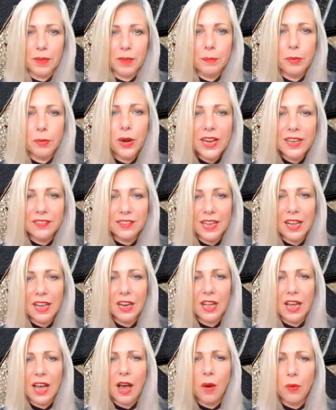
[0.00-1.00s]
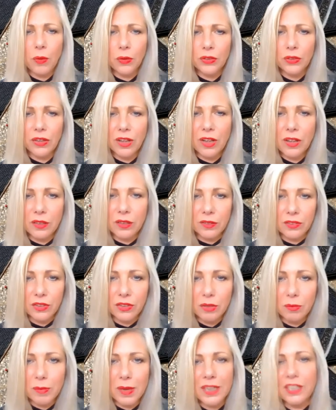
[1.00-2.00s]
Pray tell how on earth
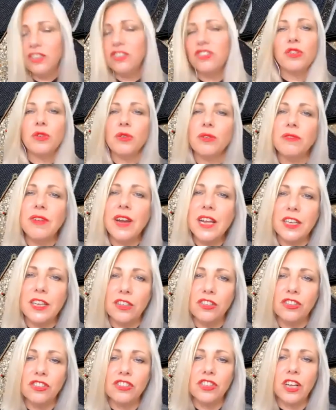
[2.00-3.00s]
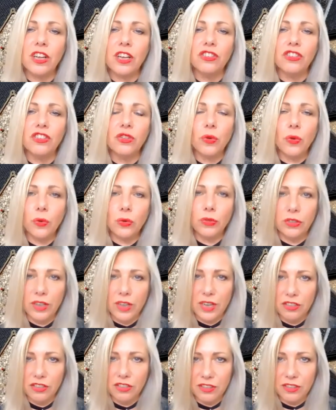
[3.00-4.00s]
you managed to arrange such an
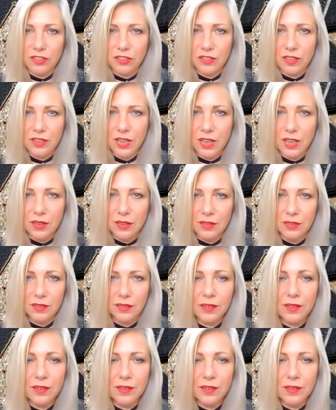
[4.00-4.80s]
audacious thing."